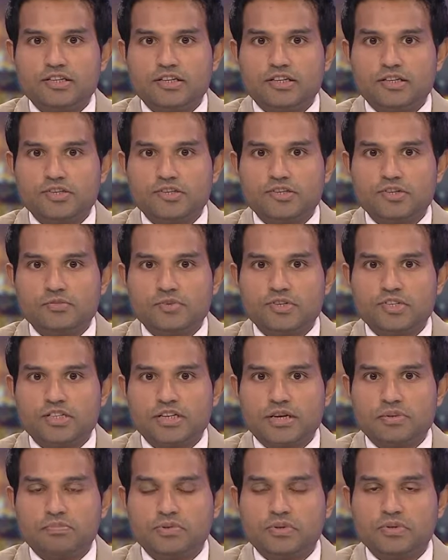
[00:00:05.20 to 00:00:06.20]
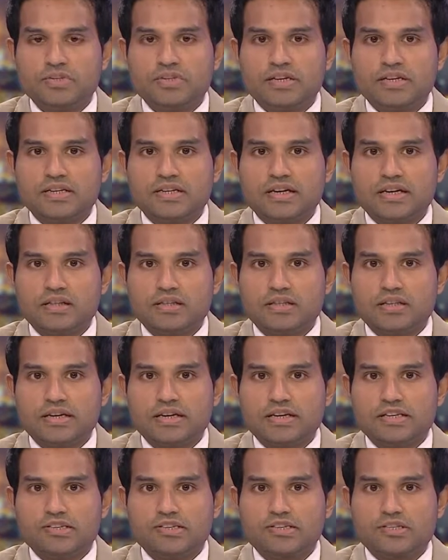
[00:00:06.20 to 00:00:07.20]
in consumer staples and
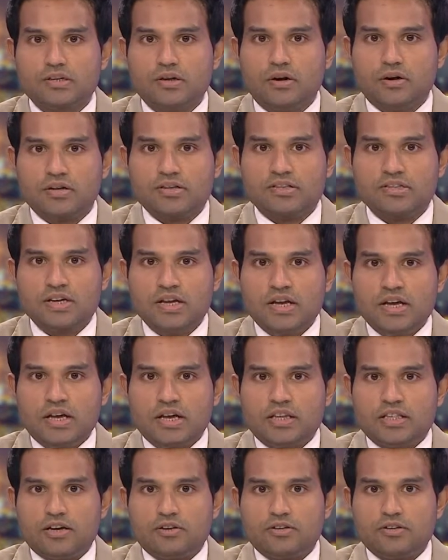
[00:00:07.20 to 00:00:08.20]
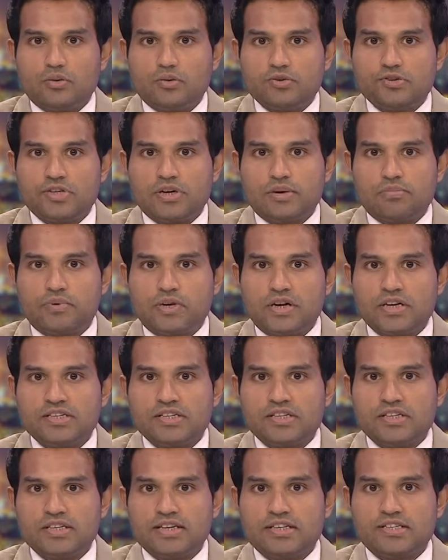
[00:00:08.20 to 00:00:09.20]
healthcare stocks. Now, the all-share
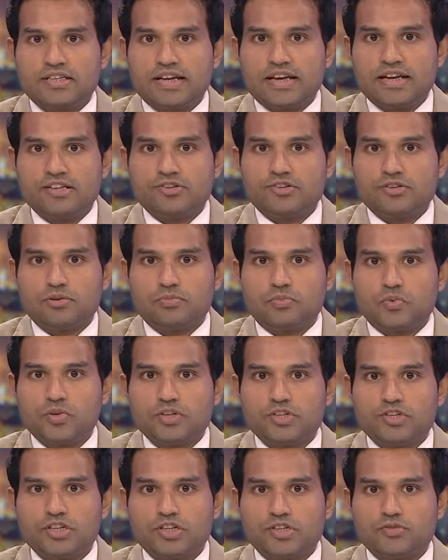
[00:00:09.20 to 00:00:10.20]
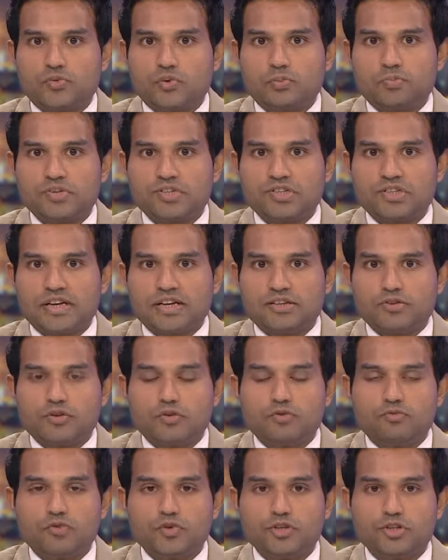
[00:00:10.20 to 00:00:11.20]
price index gained 0.64%
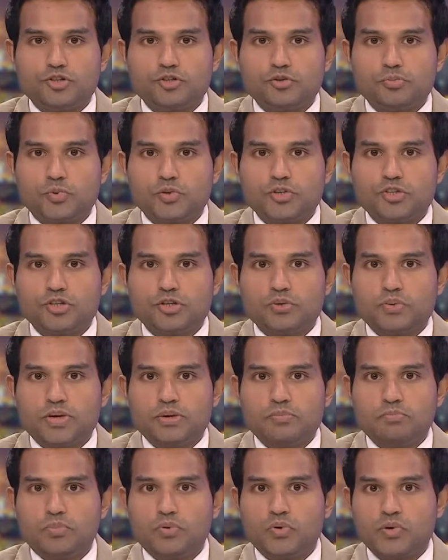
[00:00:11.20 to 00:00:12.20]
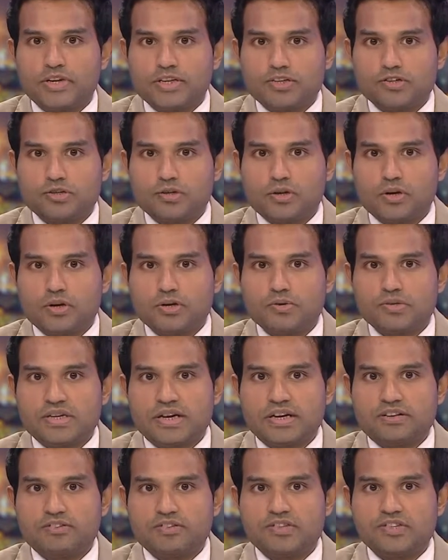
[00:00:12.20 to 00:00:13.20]
or 42.08 points to close
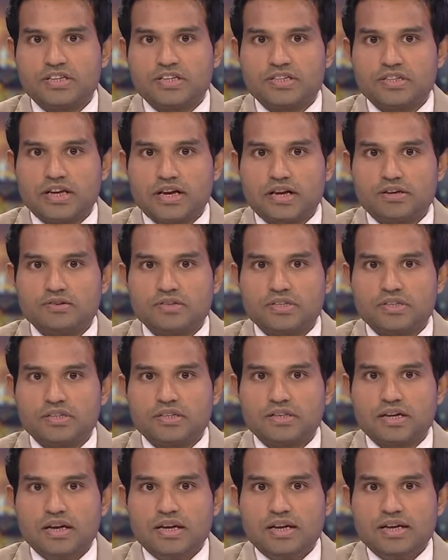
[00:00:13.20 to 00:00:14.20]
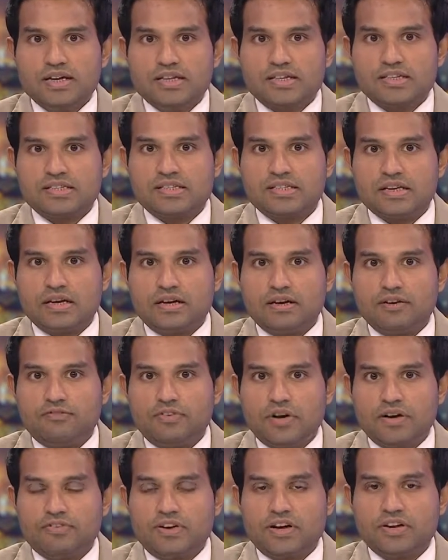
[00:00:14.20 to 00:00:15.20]
at
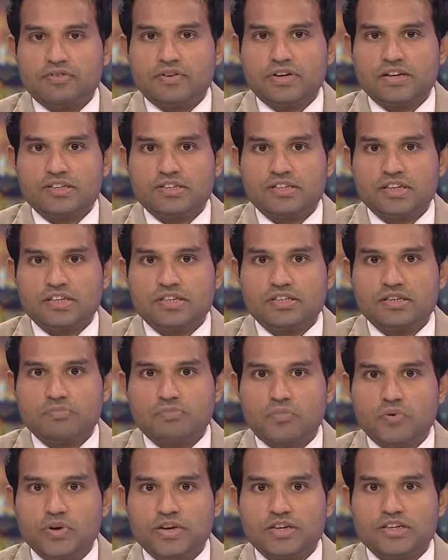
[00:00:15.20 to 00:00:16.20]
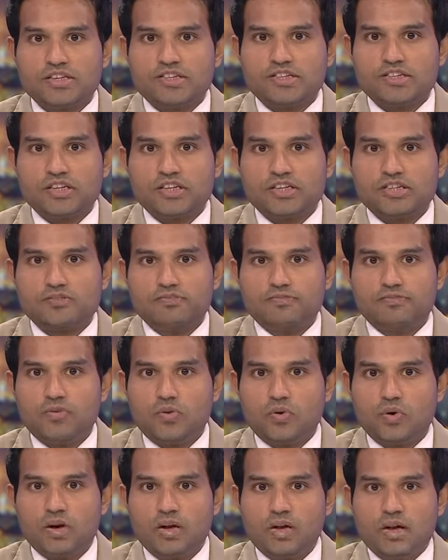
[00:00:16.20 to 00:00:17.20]

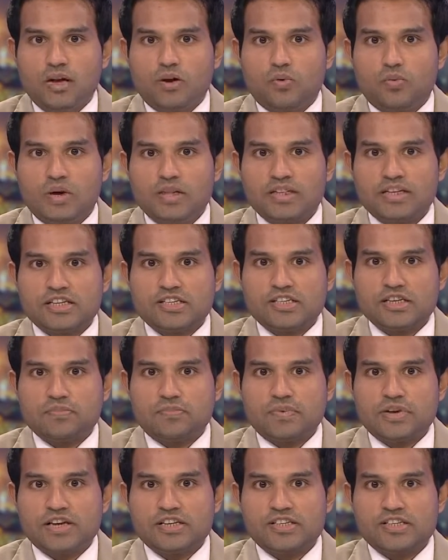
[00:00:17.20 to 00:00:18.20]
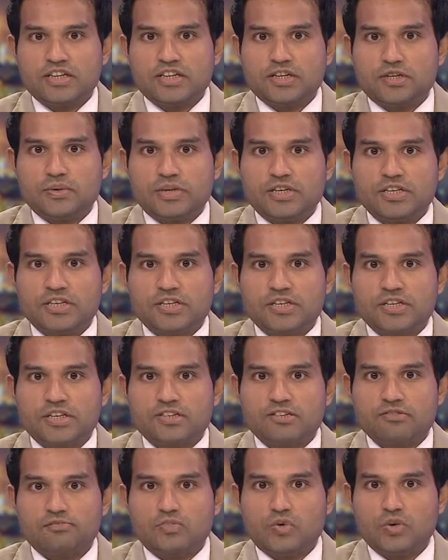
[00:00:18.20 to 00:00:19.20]
6,560.64, while the S&P SL 20
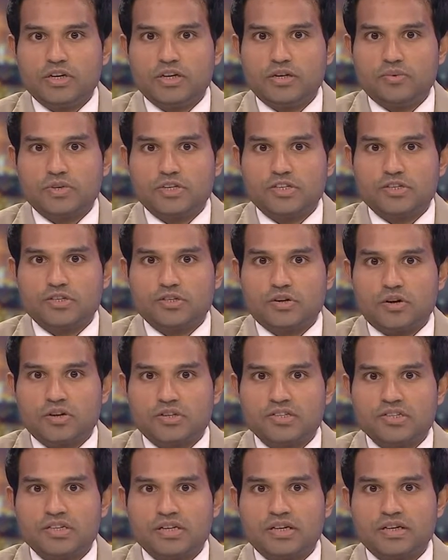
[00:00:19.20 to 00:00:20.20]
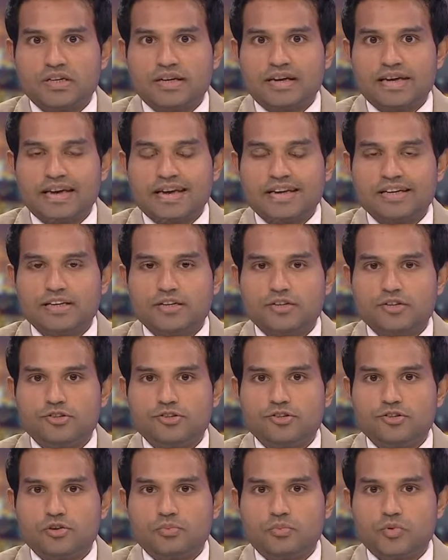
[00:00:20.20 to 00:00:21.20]
index of more liquid stocks gained
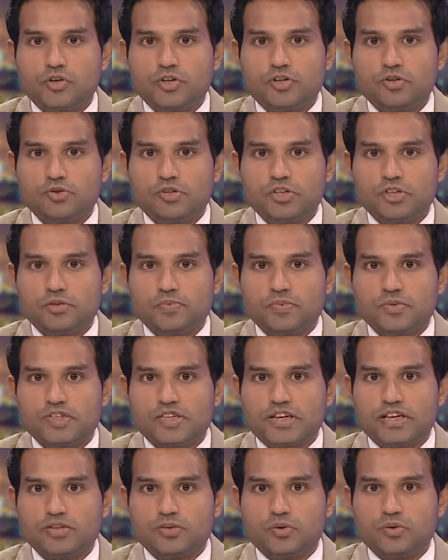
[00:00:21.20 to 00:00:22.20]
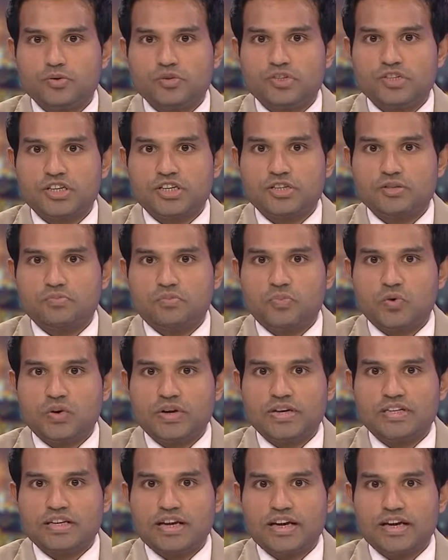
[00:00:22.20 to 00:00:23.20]
0.26% or
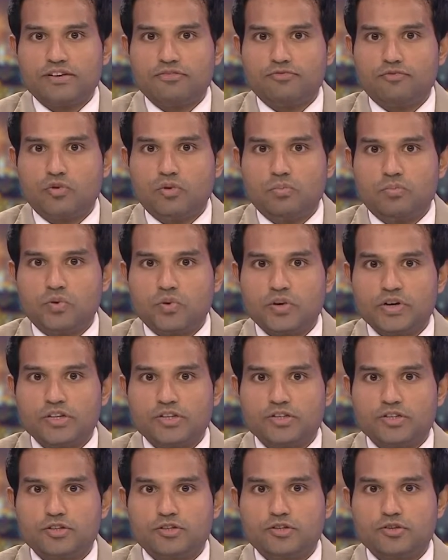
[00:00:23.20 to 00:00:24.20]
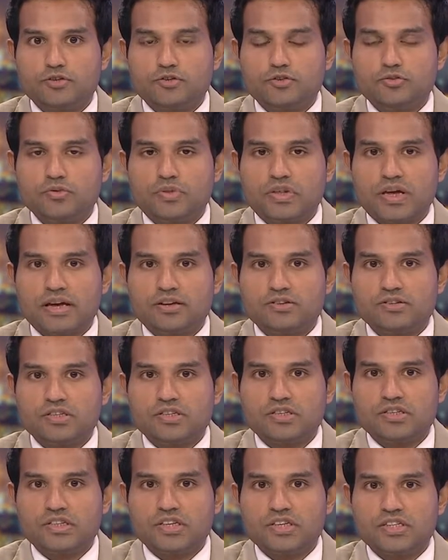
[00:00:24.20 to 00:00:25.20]
6.84 points to
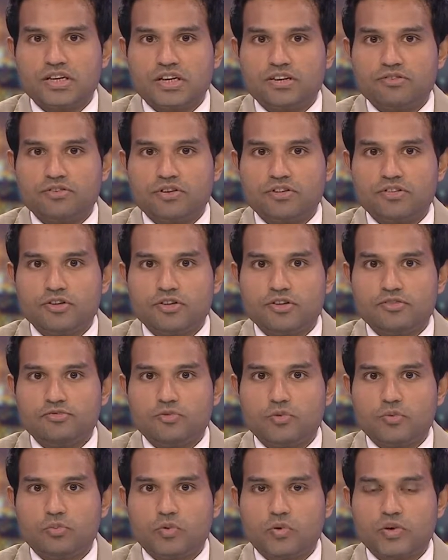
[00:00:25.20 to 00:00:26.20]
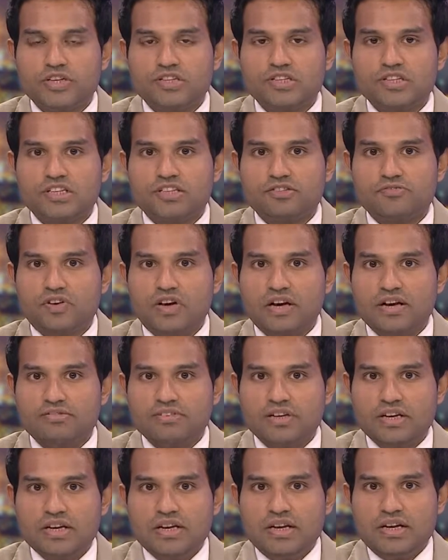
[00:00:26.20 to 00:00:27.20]

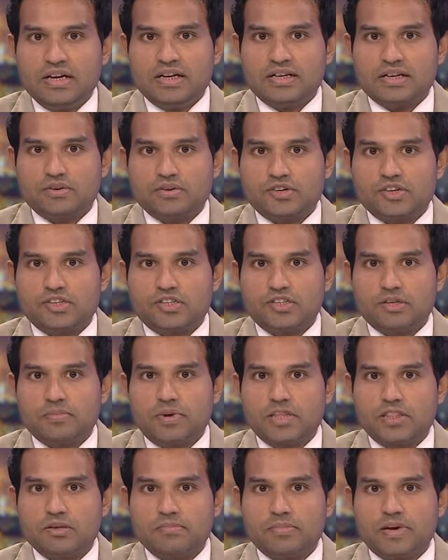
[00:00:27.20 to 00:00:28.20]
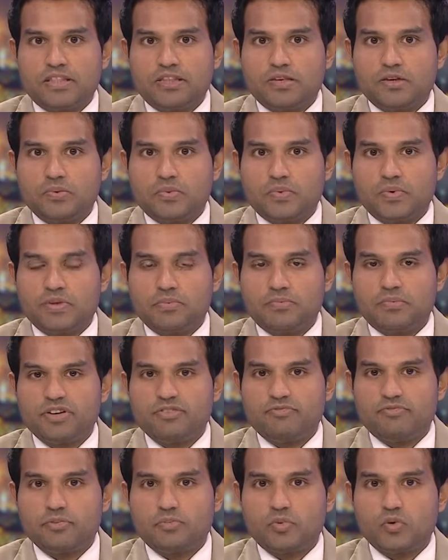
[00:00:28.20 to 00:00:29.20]
2,634.65. Now, here's Dimantha Mathew with a
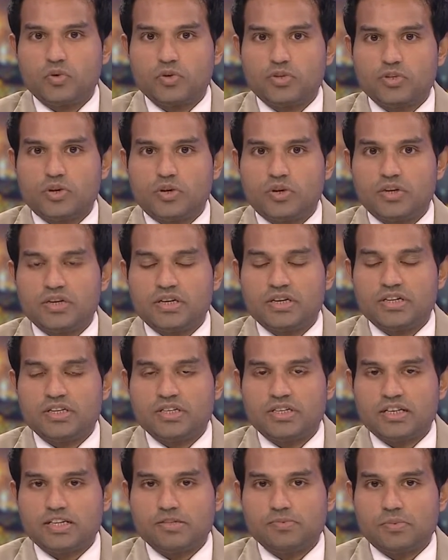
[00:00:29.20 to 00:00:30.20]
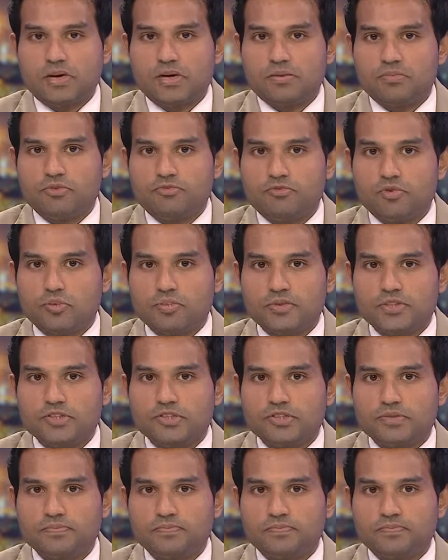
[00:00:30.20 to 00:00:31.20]
brief report on today's market
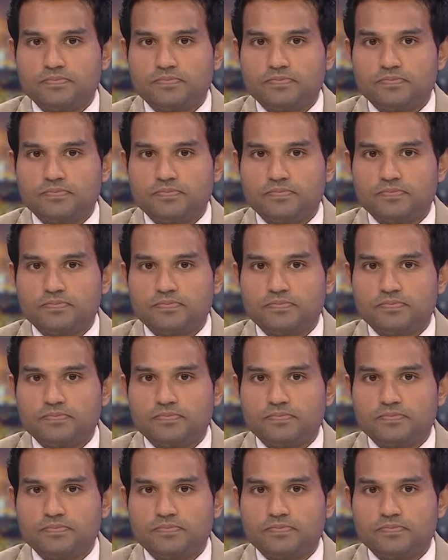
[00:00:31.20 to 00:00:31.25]
performance.